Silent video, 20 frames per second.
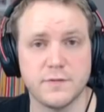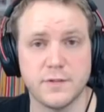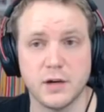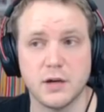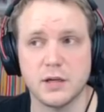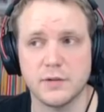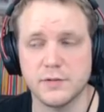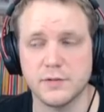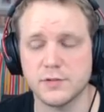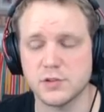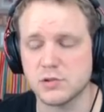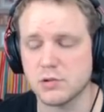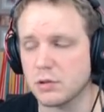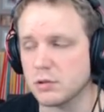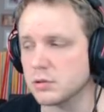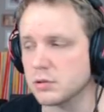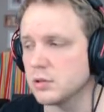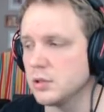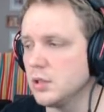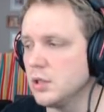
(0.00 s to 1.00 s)
very
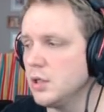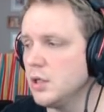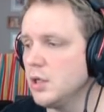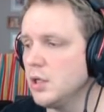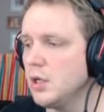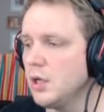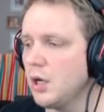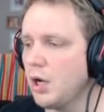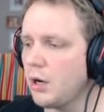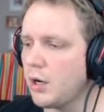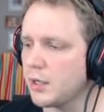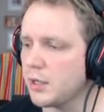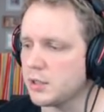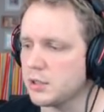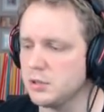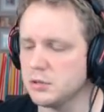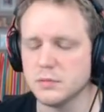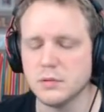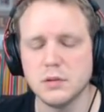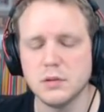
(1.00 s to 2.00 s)
strong. All right,
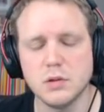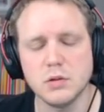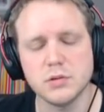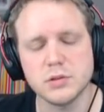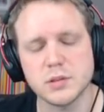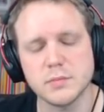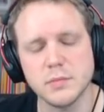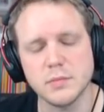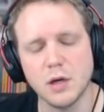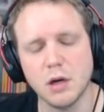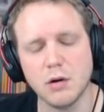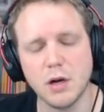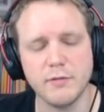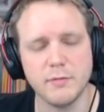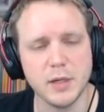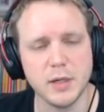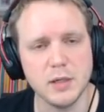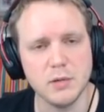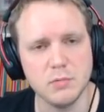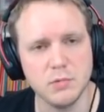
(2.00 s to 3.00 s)
cool, awesome. All right,
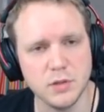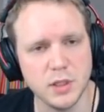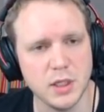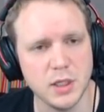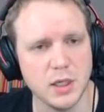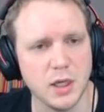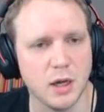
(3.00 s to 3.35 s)
everybody. Well, there you